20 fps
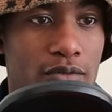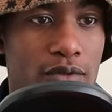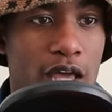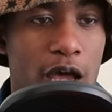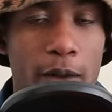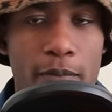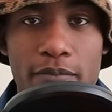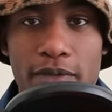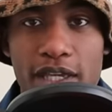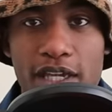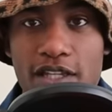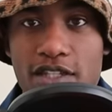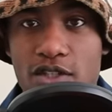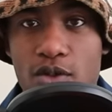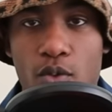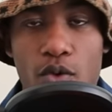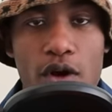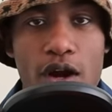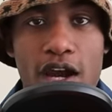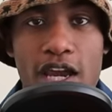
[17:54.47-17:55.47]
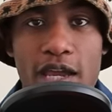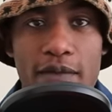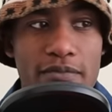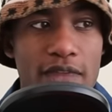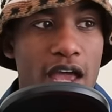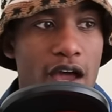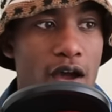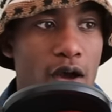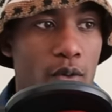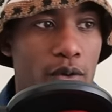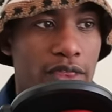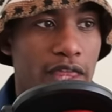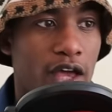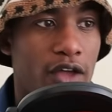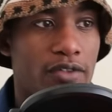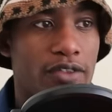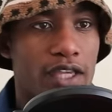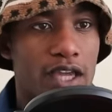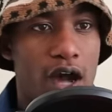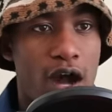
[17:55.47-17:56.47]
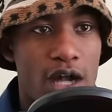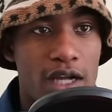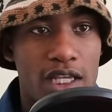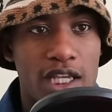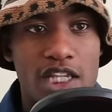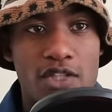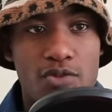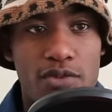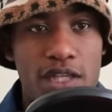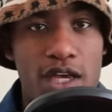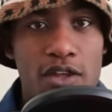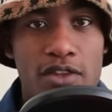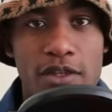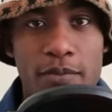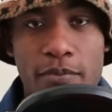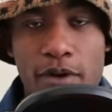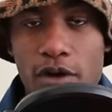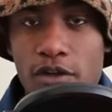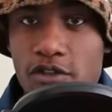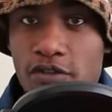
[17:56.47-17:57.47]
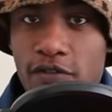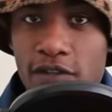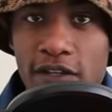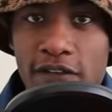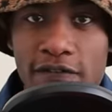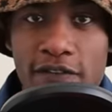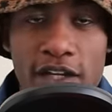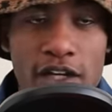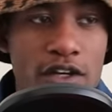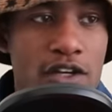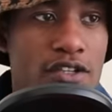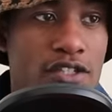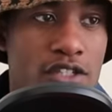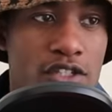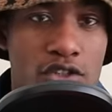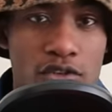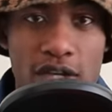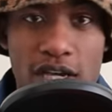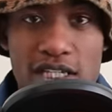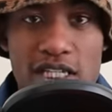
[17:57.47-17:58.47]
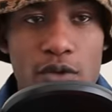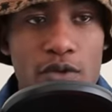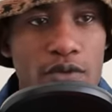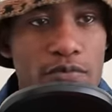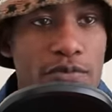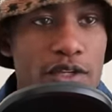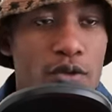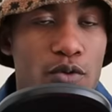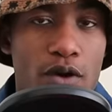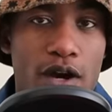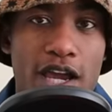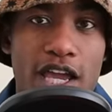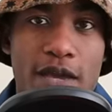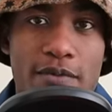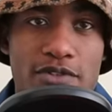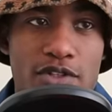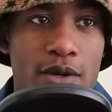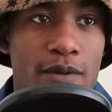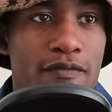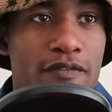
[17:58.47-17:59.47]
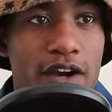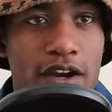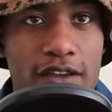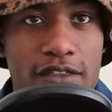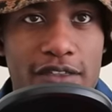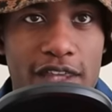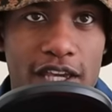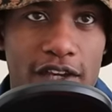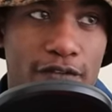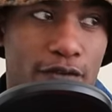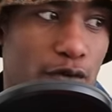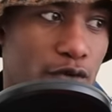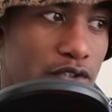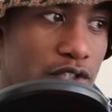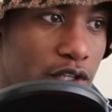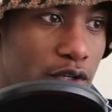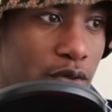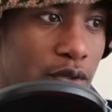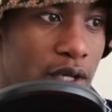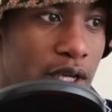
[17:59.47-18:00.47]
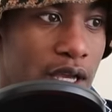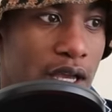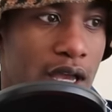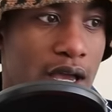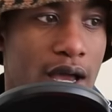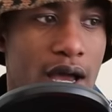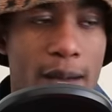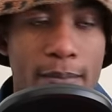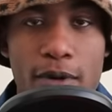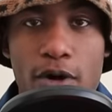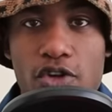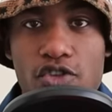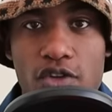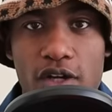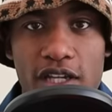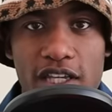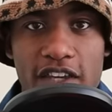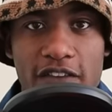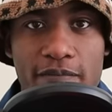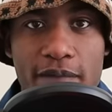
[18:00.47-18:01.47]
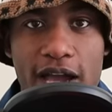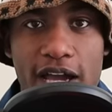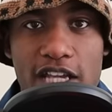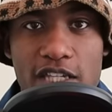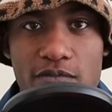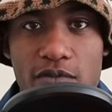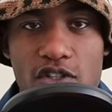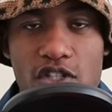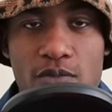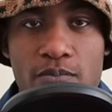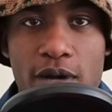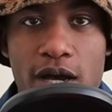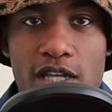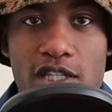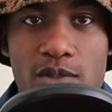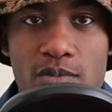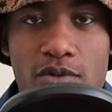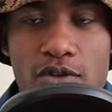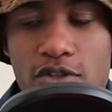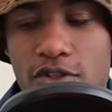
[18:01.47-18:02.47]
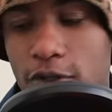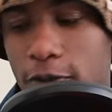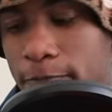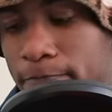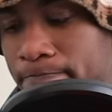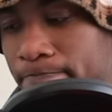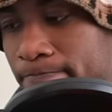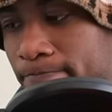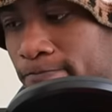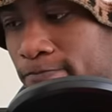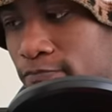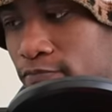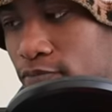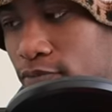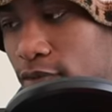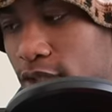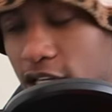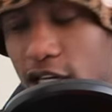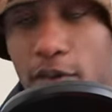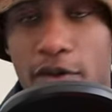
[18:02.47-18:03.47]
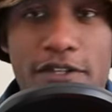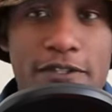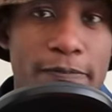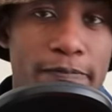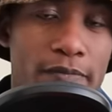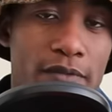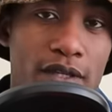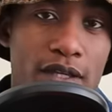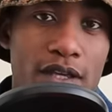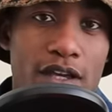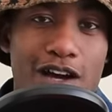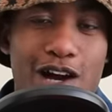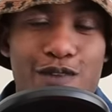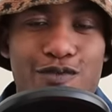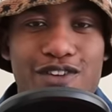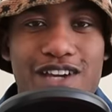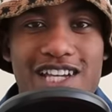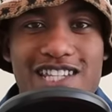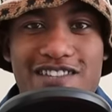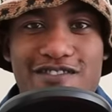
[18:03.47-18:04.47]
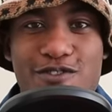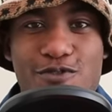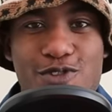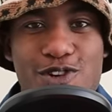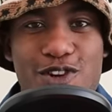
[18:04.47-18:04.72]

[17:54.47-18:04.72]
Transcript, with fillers: helped me get to where I am now. Without the audience, without the post-vid vidders and you guys, I wouldn't be where I am. So I'm very thankful. So I'm always trying to give back as much as possible. So anyways, hopefully you guys have a